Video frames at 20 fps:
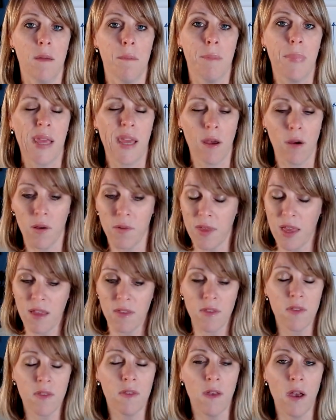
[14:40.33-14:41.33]
Because
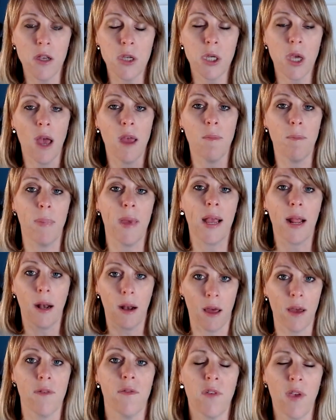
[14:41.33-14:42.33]
it's such a big
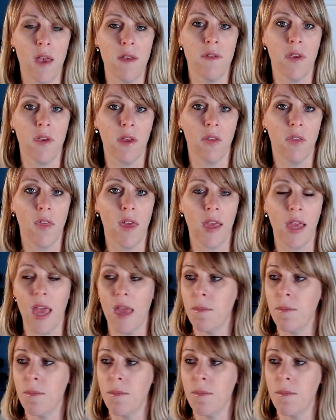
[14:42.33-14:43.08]
life-changing thing.